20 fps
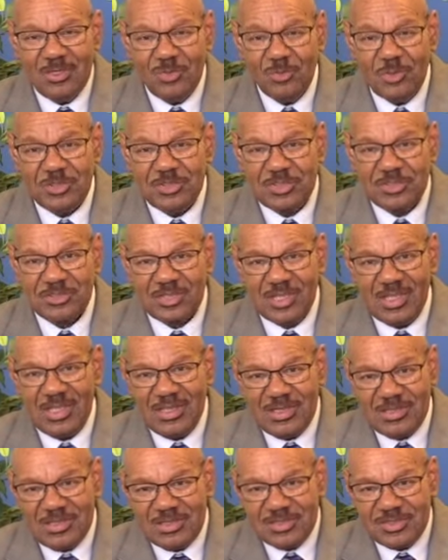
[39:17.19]
which is a
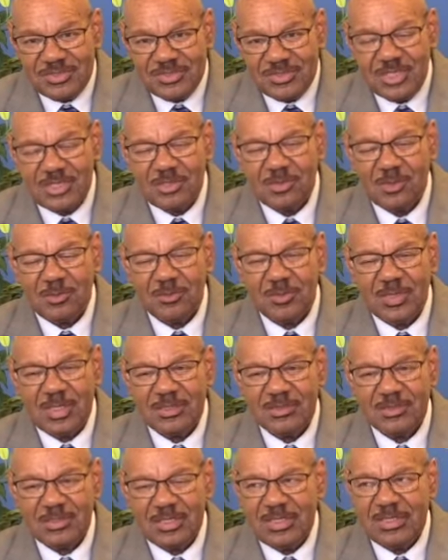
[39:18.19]
signal that
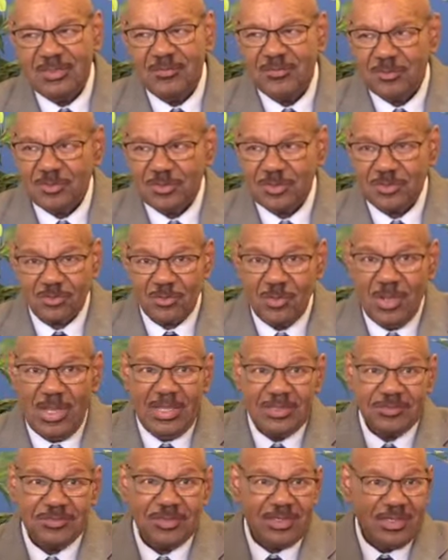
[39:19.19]
evil is
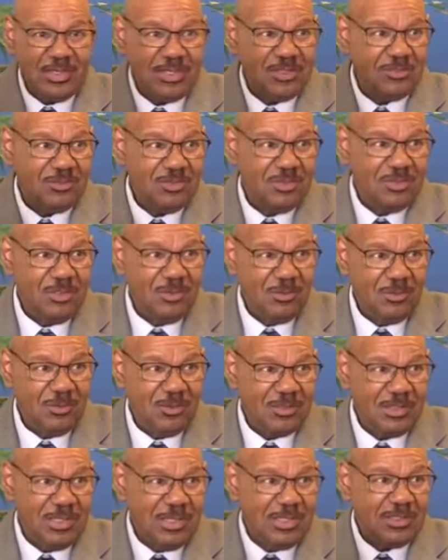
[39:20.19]
rising, as you
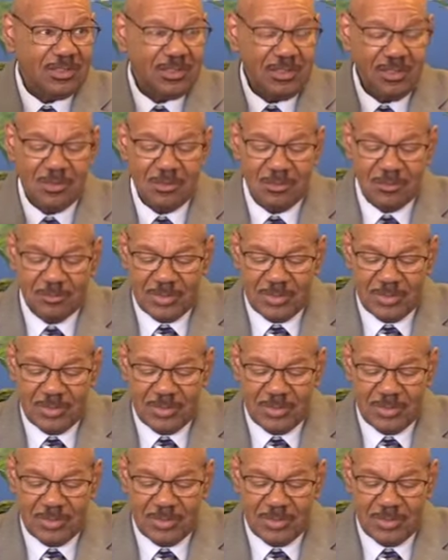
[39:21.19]
all kind of know.